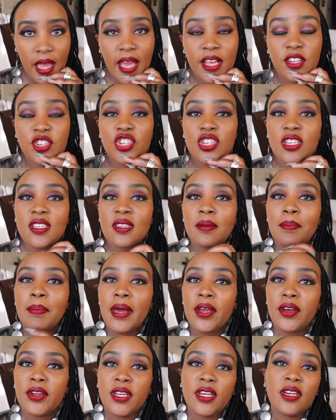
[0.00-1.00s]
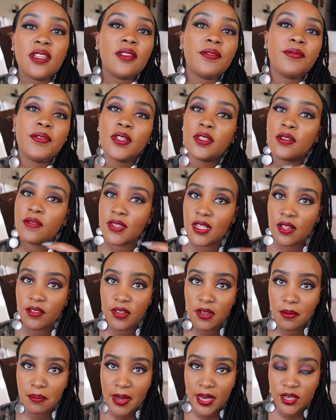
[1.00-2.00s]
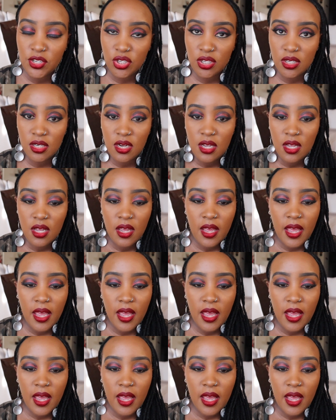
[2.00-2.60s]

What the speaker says: And she's a pioneer in the field of self-compassion.